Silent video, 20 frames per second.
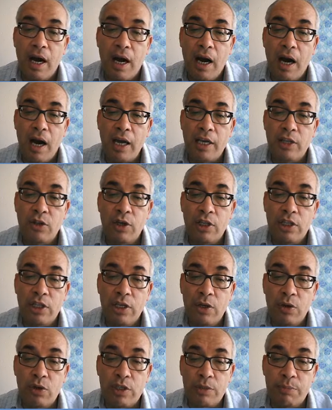I don't
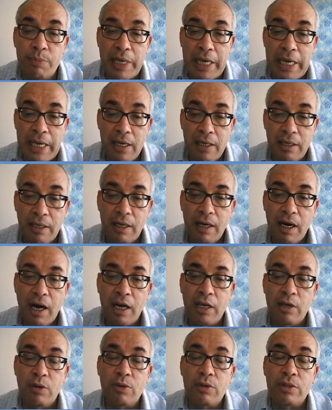use be, I
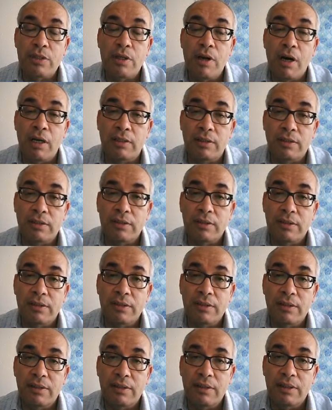use got.
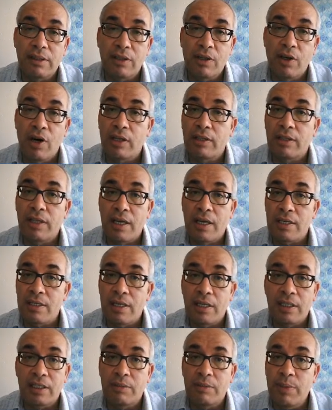Got is
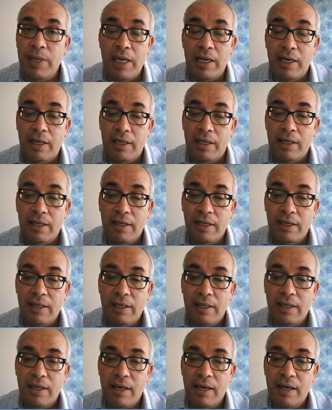not be.
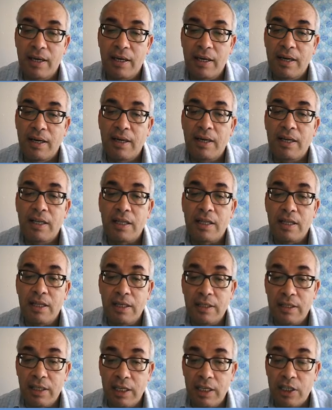
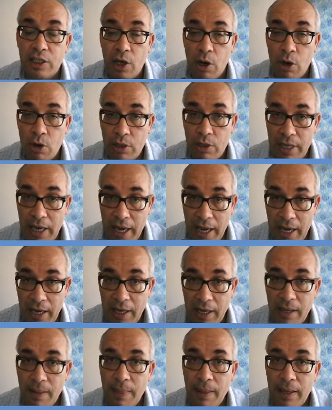This is okay
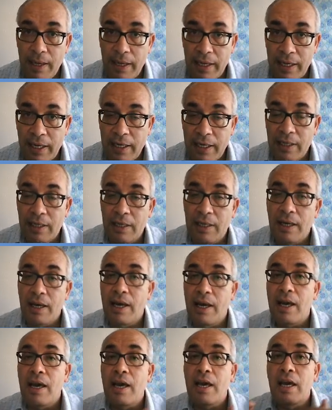in
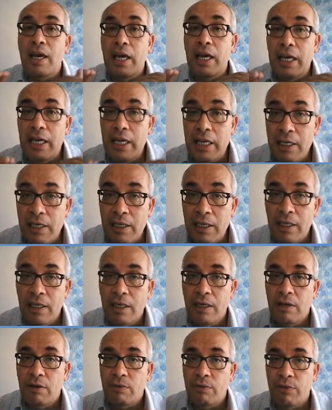
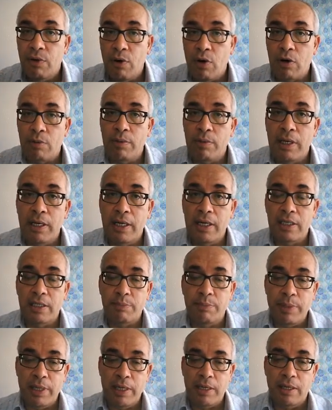informal
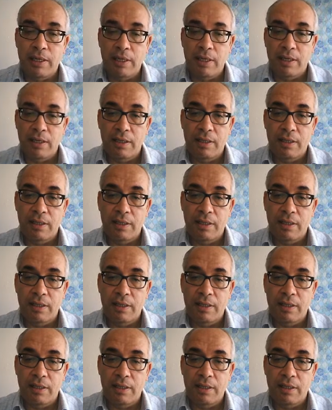speaking.